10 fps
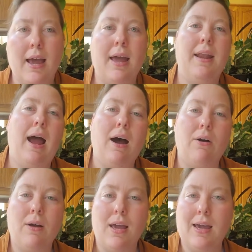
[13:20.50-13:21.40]
and
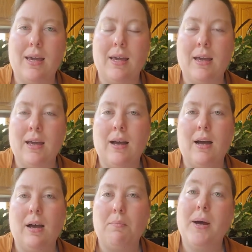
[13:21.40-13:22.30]
how a
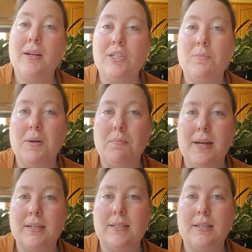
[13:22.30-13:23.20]

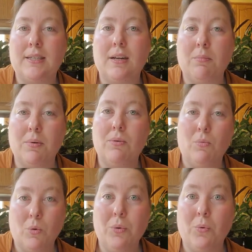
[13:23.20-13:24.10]
punishment-based system
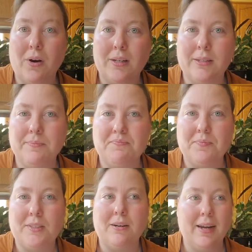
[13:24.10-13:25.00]
would work.
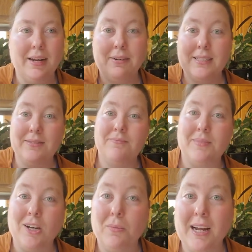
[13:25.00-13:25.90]
So anyways,
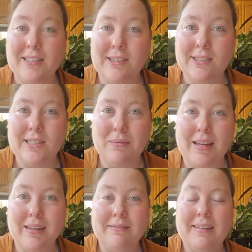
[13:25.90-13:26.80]
hope you guys learned
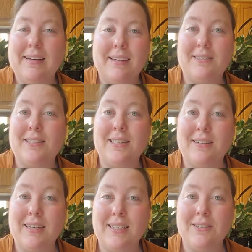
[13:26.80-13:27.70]
something, and I'll see you in
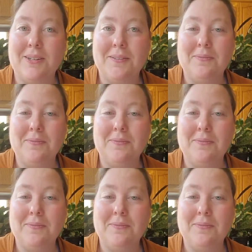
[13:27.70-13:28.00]
the next one.